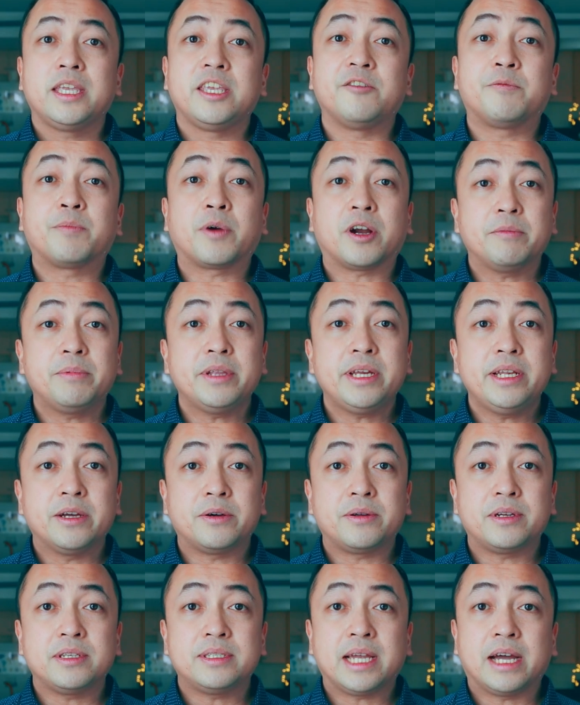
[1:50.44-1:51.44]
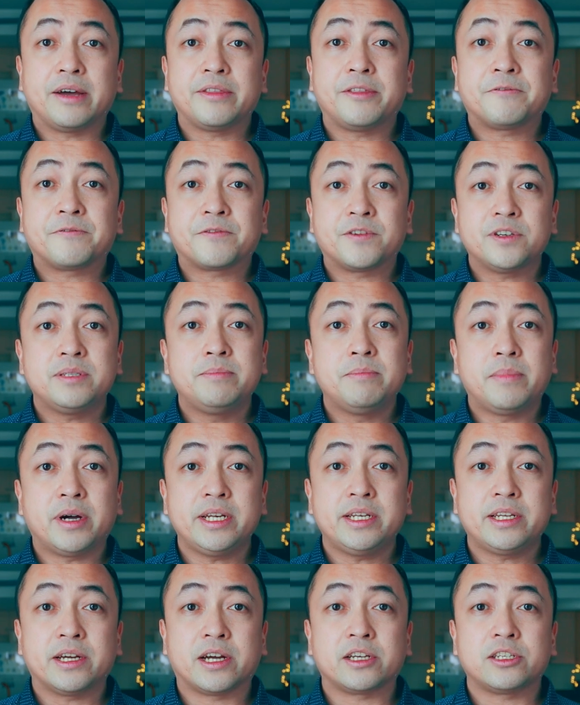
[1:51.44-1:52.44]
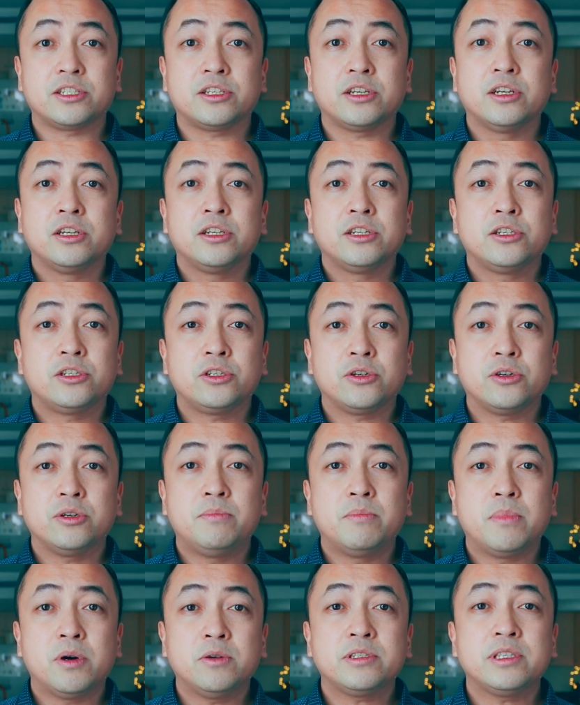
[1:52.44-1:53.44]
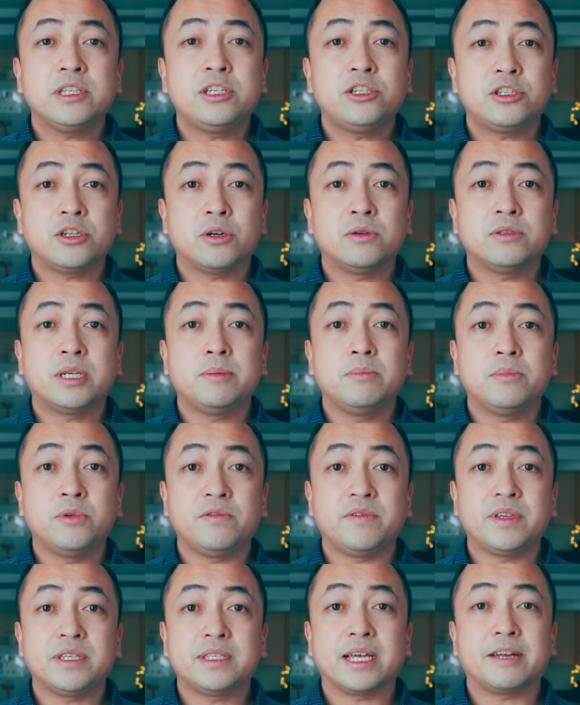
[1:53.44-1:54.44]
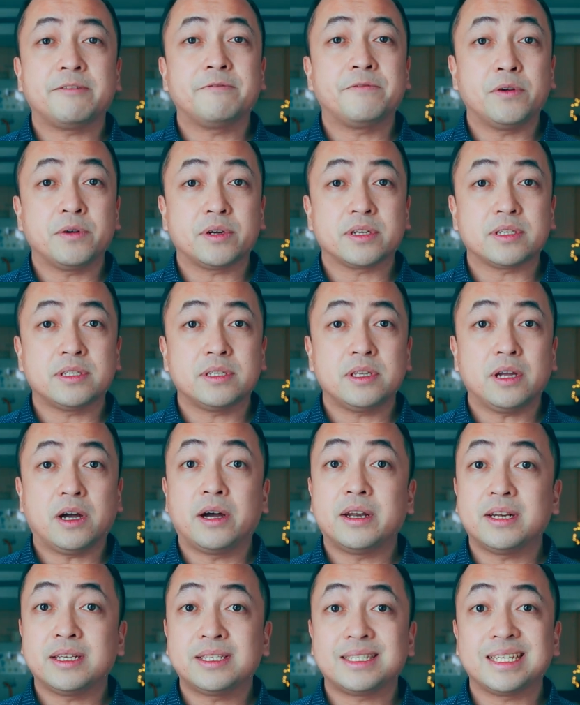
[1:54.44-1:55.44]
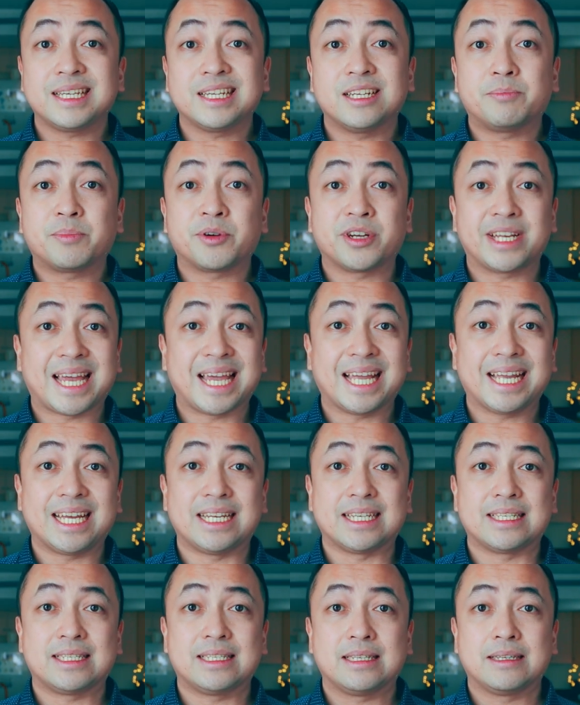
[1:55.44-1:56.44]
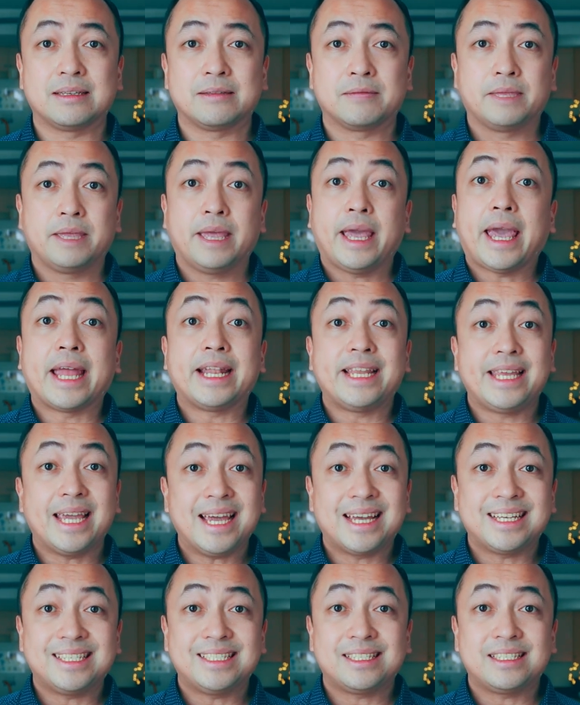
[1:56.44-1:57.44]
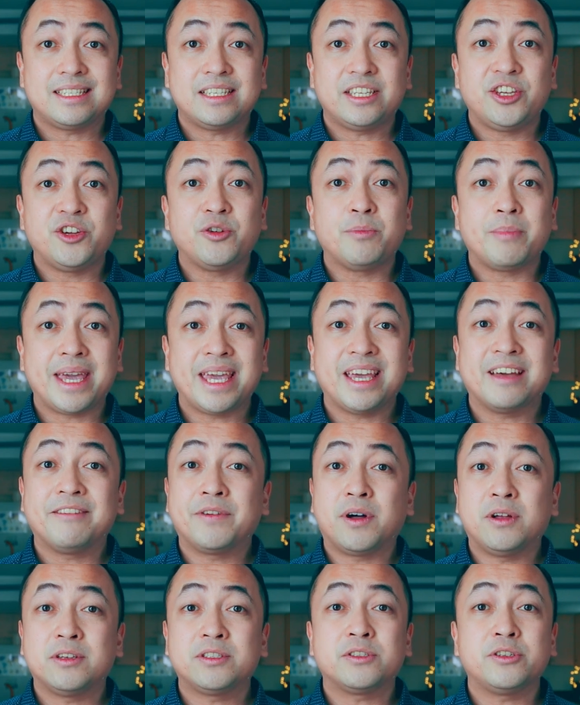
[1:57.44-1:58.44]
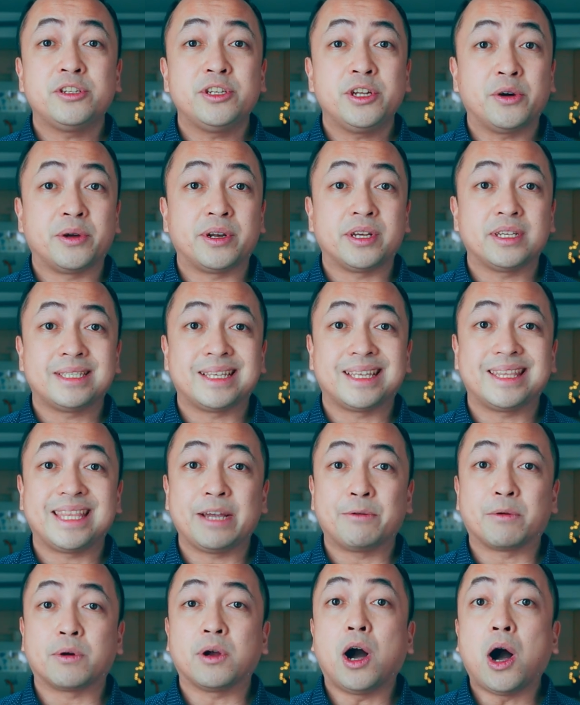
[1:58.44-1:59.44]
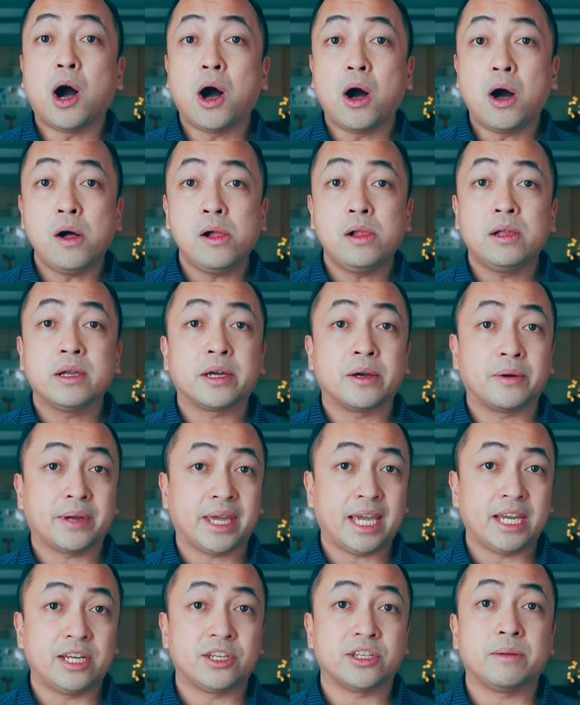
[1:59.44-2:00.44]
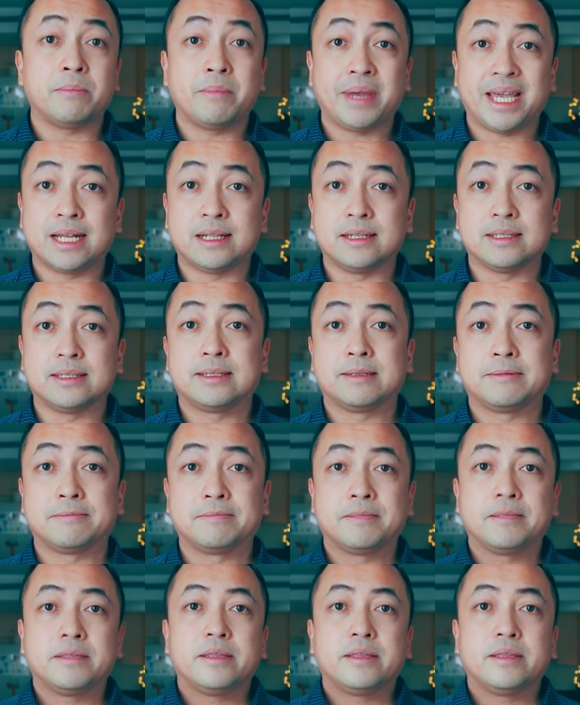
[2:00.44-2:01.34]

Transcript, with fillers: You've probably noticed how the first montage showed mostly shows and movies that focused on a single protagonist. And yes, you may have also noticed that they were all Caucasian males.